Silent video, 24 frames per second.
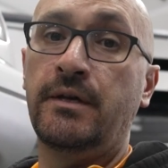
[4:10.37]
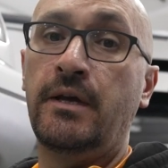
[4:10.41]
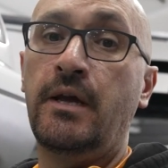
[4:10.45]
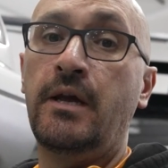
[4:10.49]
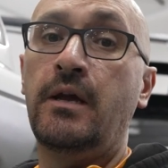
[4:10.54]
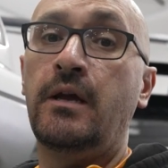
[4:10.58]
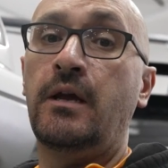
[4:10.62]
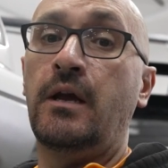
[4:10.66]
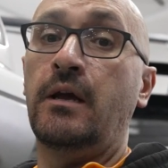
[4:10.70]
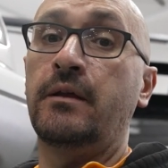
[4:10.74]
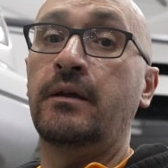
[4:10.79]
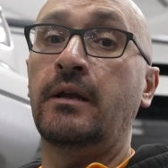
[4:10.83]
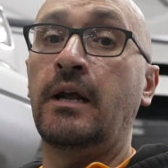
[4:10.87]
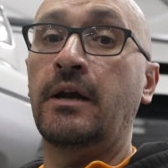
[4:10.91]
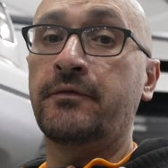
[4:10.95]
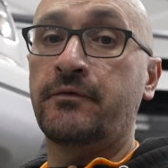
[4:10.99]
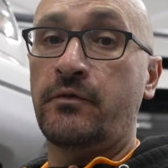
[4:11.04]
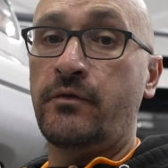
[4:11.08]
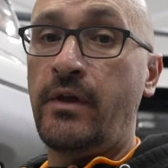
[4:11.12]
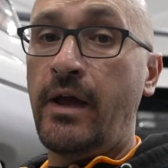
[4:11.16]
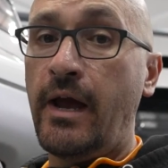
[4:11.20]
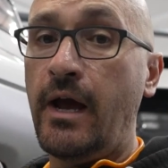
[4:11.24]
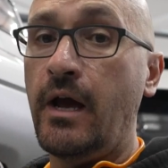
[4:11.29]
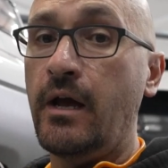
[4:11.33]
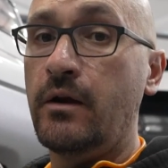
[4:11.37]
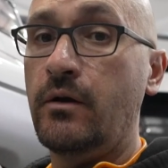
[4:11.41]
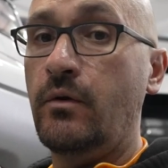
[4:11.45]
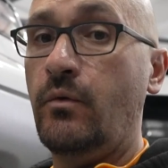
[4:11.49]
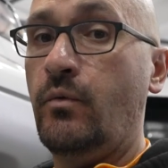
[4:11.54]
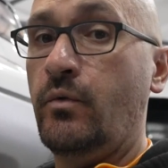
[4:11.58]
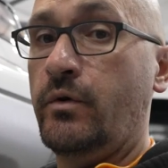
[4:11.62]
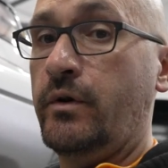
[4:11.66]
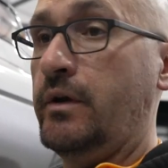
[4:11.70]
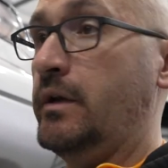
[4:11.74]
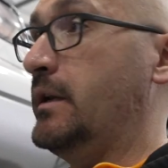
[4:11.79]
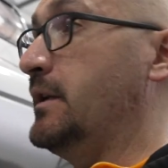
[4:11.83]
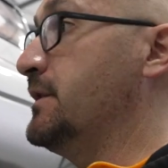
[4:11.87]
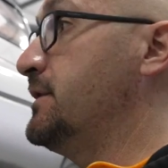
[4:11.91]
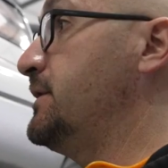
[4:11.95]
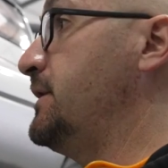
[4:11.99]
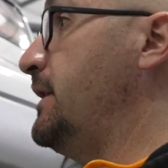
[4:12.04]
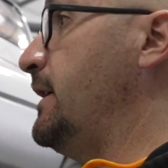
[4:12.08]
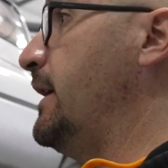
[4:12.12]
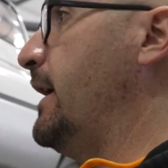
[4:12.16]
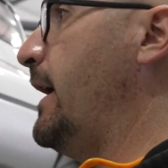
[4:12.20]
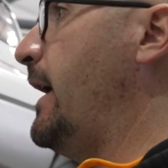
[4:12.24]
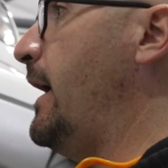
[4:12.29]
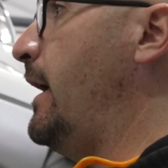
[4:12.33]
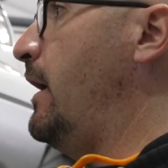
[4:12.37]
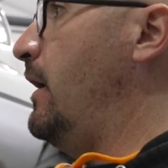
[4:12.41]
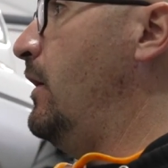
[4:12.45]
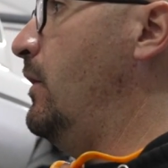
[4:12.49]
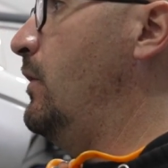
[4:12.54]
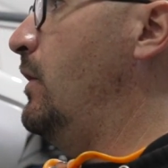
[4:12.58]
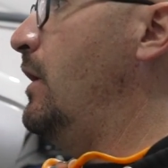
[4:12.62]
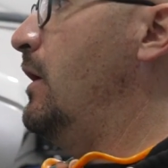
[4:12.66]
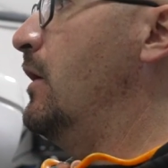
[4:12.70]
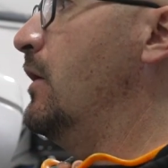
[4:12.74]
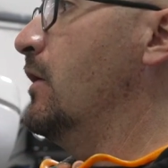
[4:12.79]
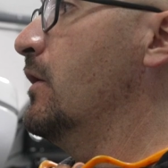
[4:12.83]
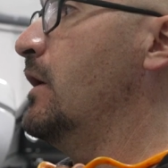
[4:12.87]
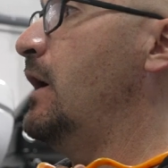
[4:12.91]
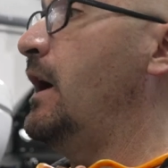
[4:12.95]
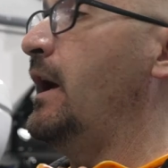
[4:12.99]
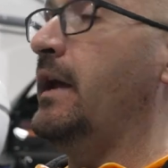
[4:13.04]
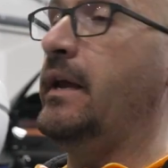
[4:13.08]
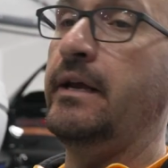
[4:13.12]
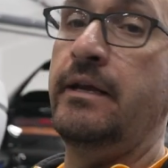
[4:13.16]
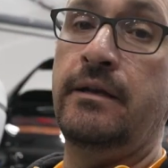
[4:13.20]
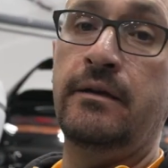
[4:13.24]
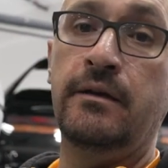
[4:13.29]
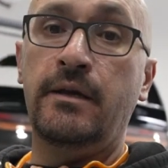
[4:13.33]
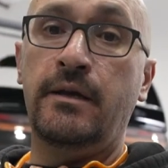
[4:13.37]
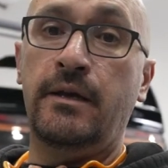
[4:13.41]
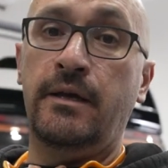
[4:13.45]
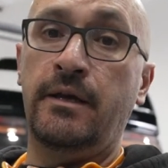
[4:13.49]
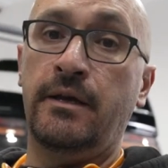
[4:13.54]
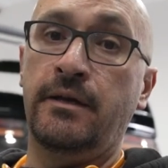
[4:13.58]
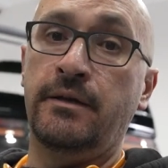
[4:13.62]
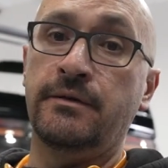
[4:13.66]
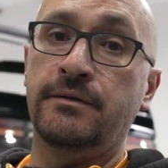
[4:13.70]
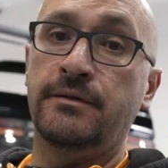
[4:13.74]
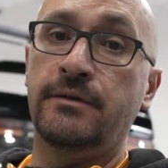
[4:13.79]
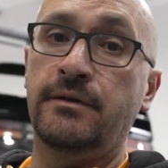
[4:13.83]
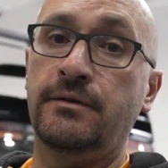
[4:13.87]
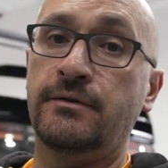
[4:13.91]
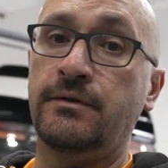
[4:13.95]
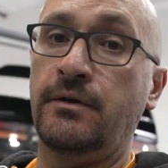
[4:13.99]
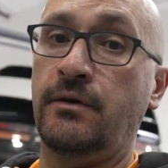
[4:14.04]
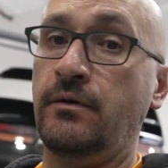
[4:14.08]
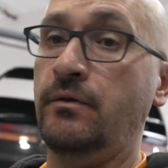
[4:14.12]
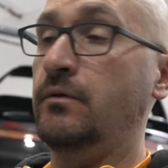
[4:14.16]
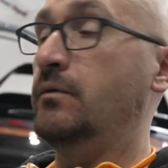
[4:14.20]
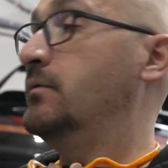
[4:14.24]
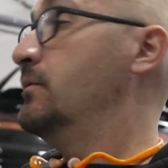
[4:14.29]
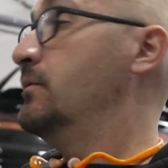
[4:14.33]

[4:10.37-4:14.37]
and then after that we're going to see how our height is. So